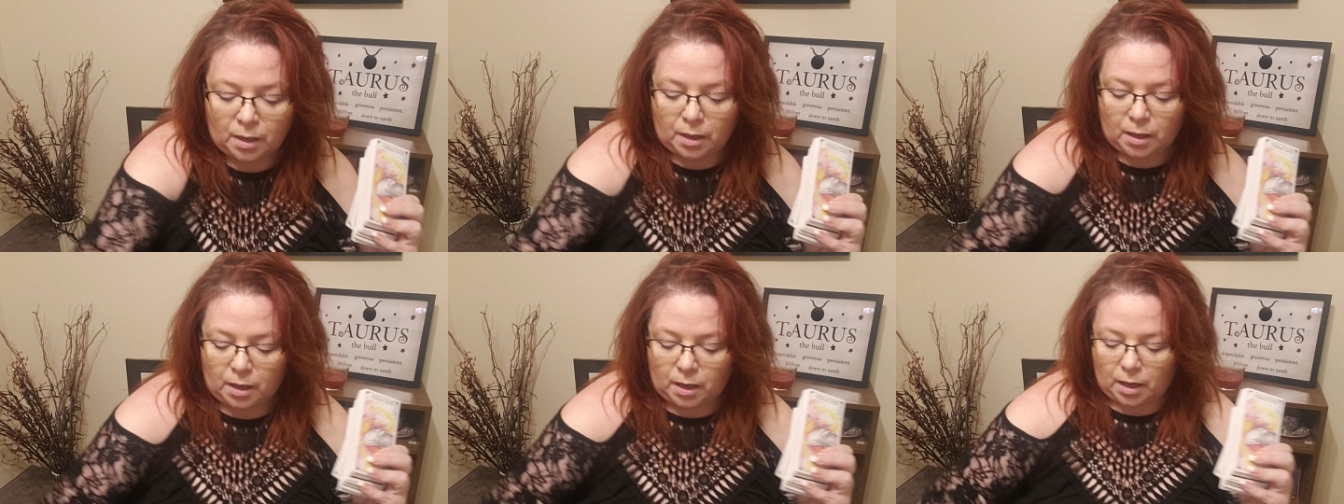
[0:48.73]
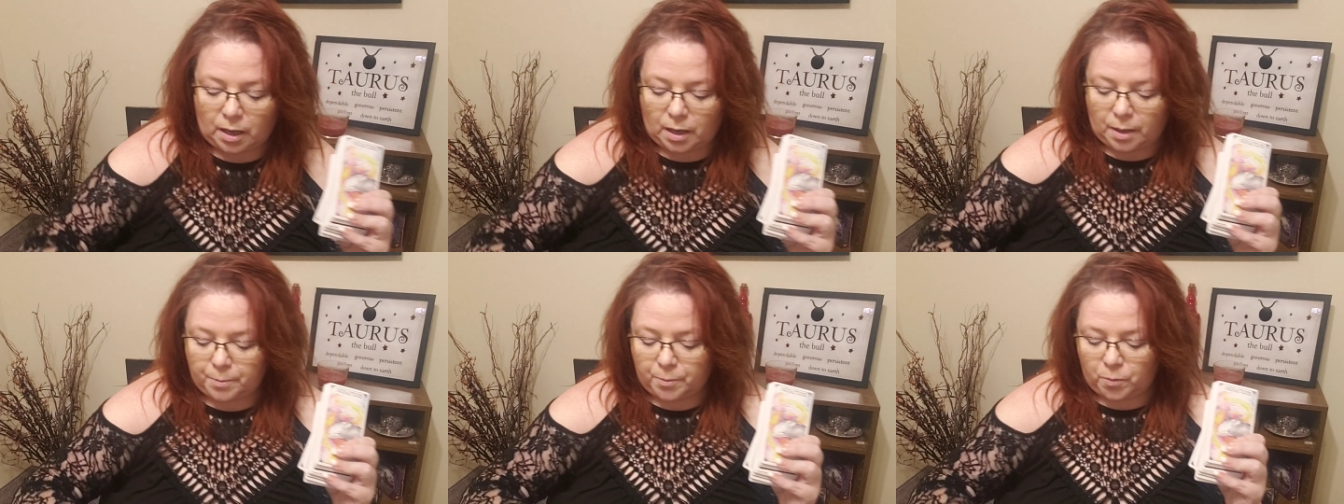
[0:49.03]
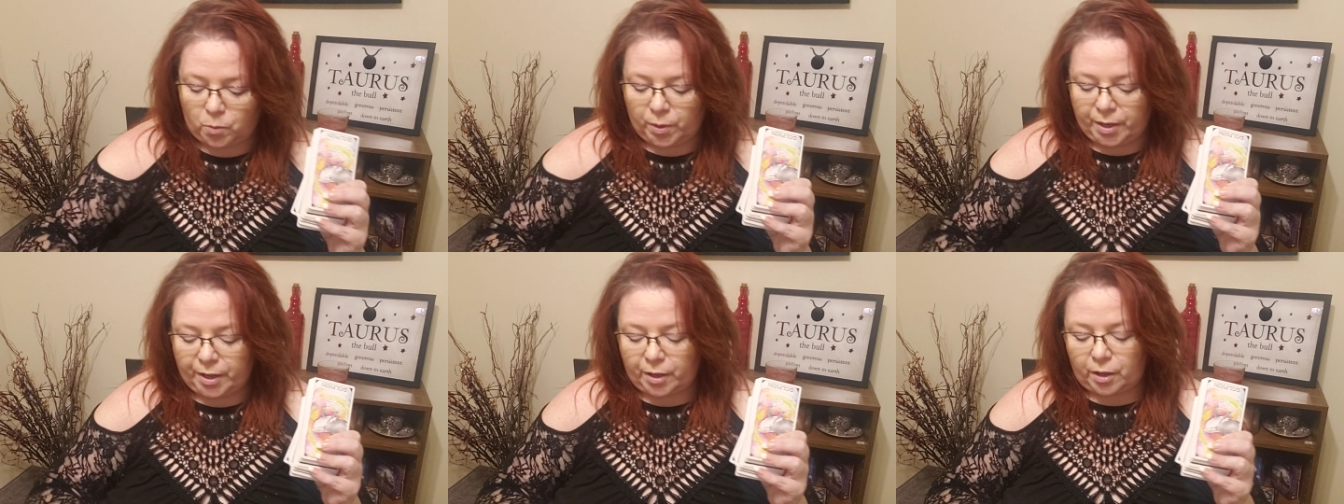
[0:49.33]

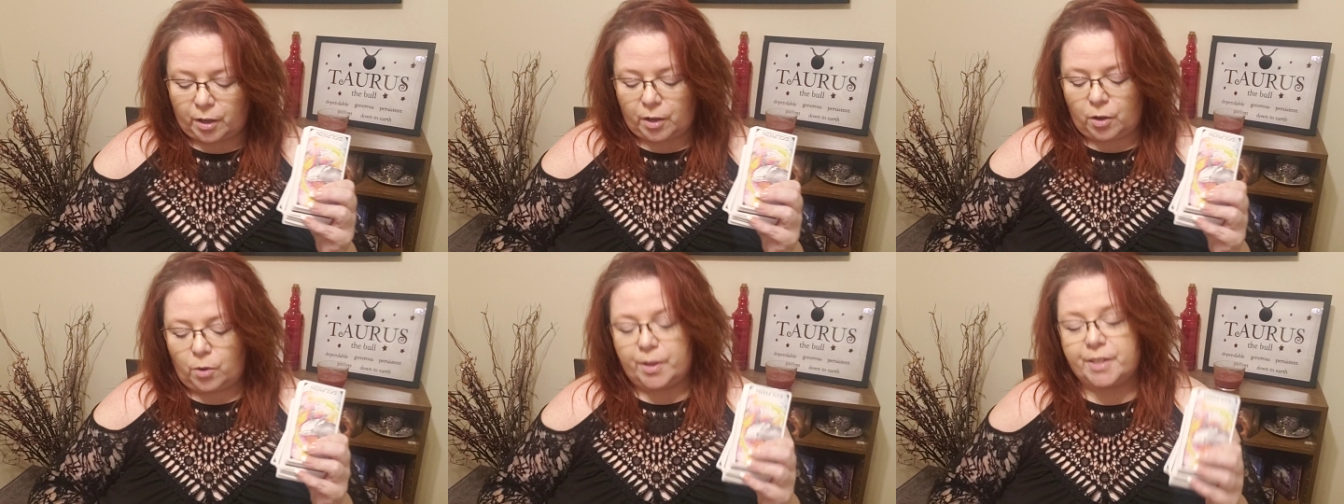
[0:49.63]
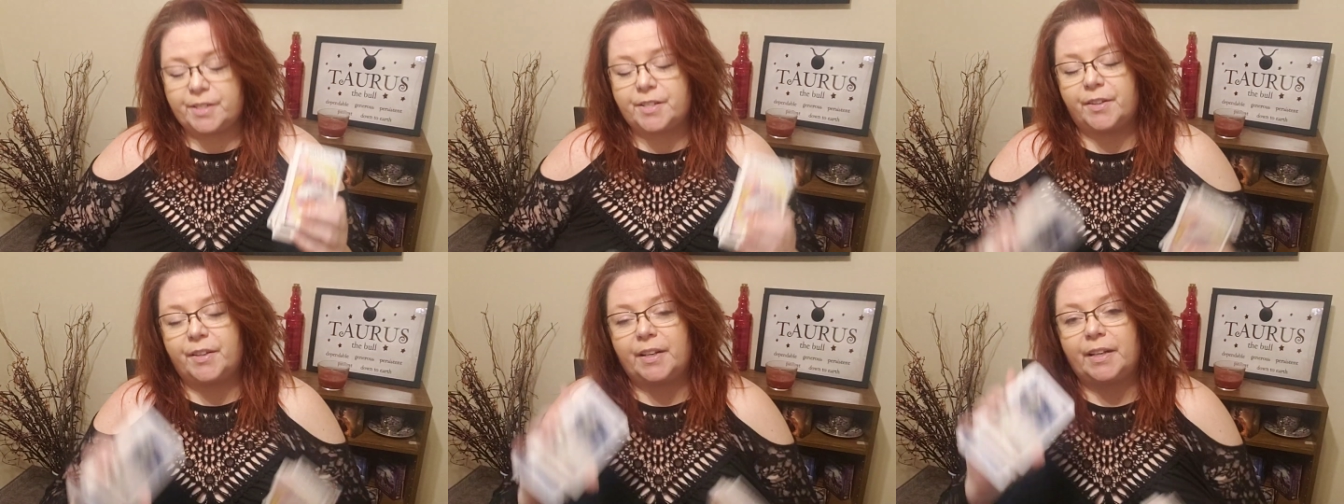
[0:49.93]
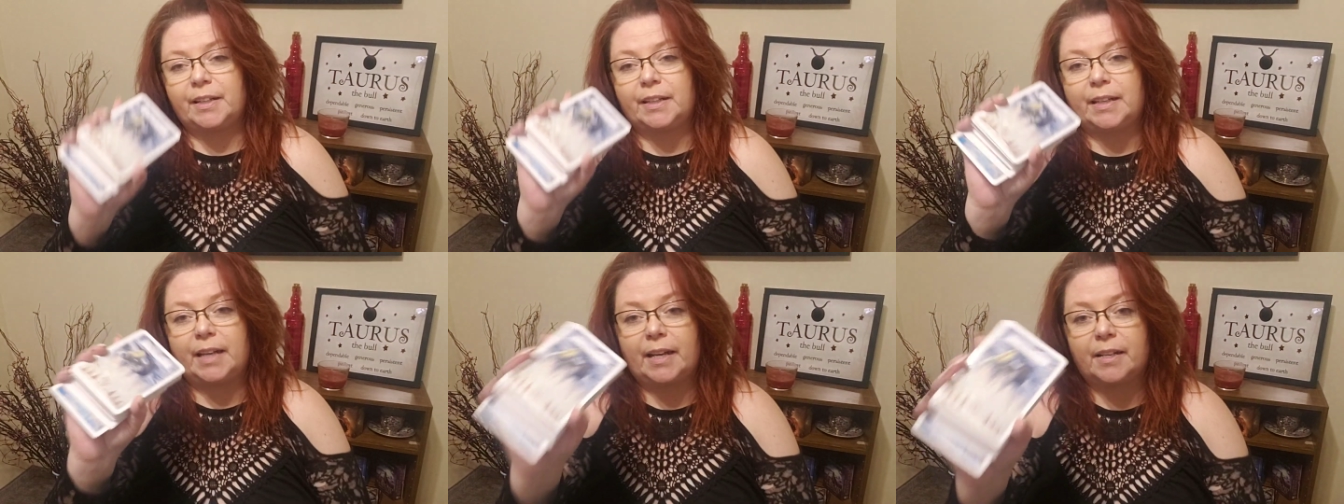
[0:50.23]
We are going to
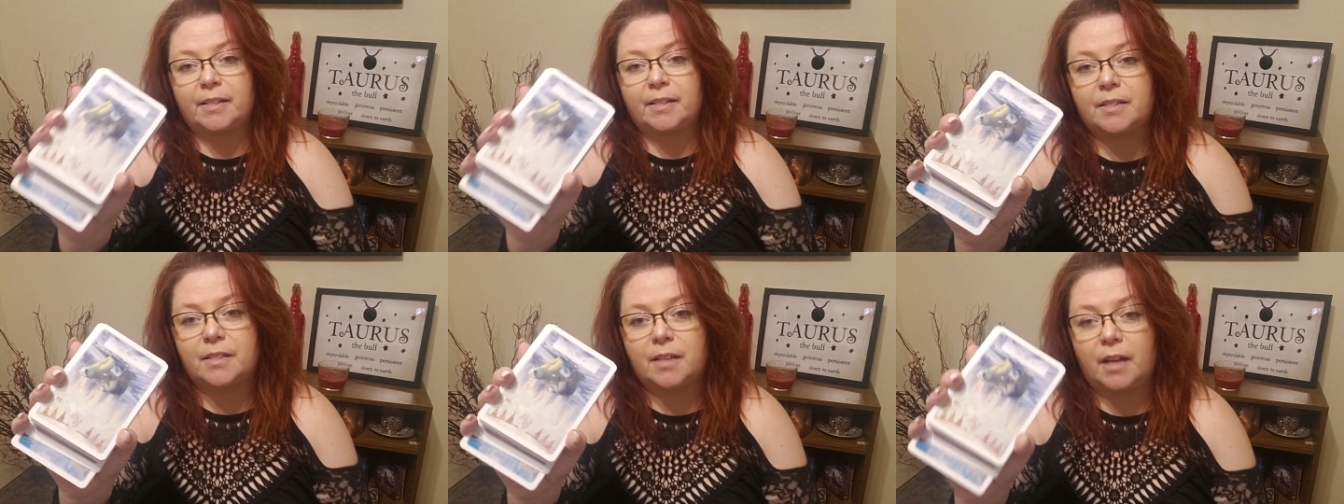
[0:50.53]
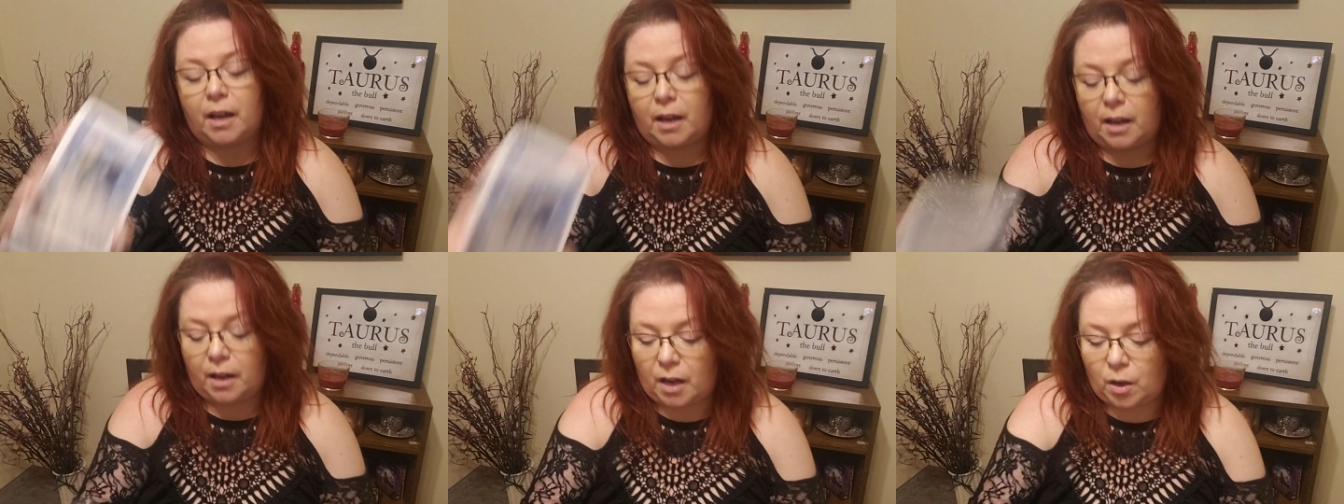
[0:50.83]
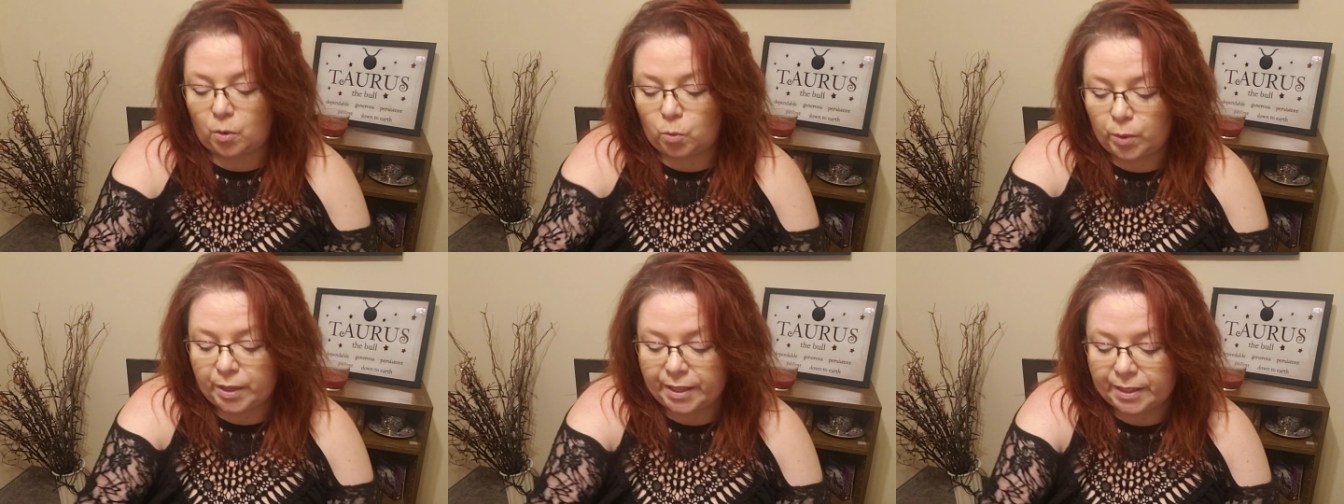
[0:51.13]
then get a
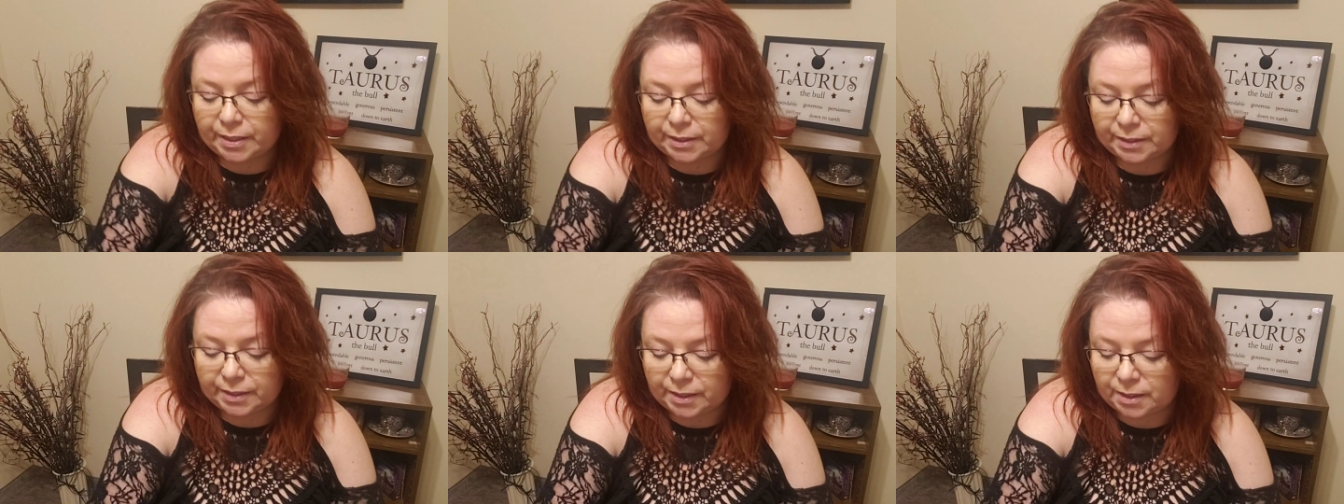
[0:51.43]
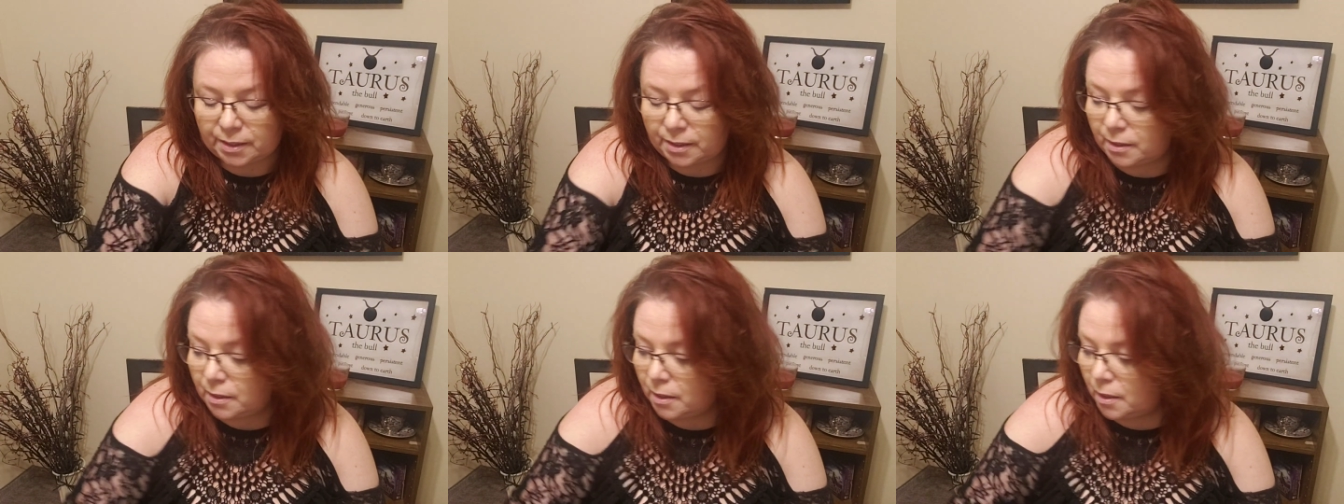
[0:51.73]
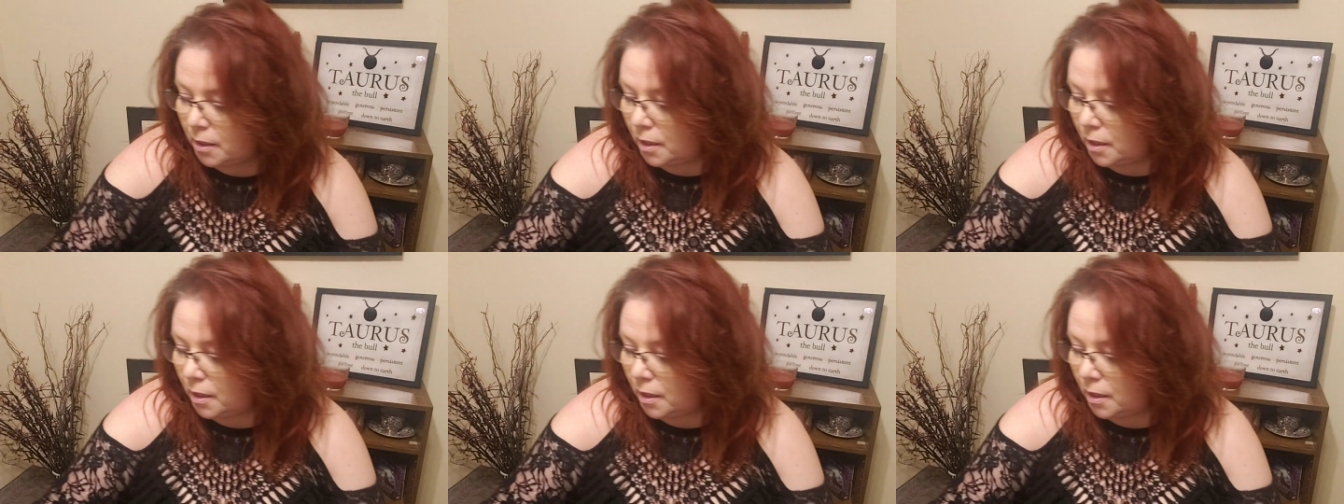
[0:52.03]
weekly